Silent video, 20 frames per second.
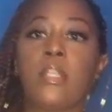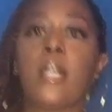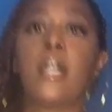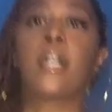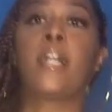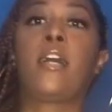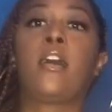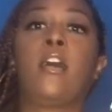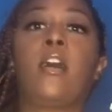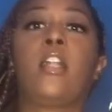I
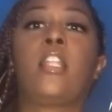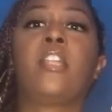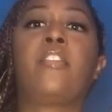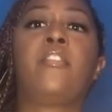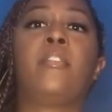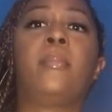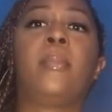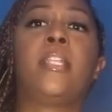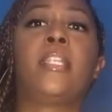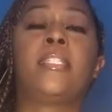got all
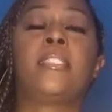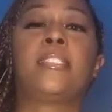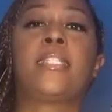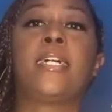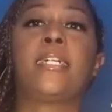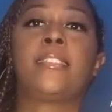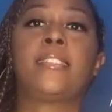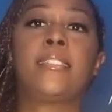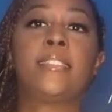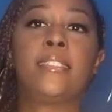of them in a
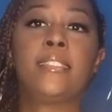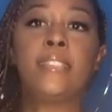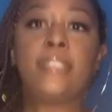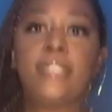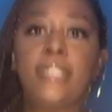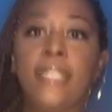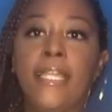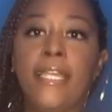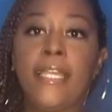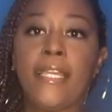size
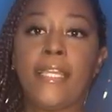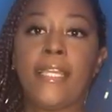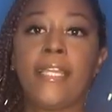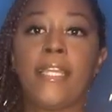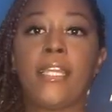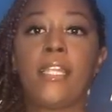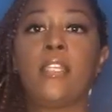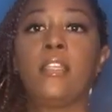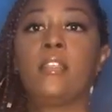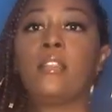
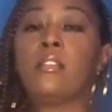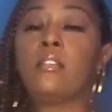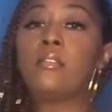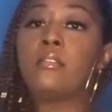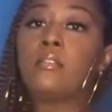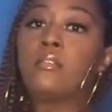10.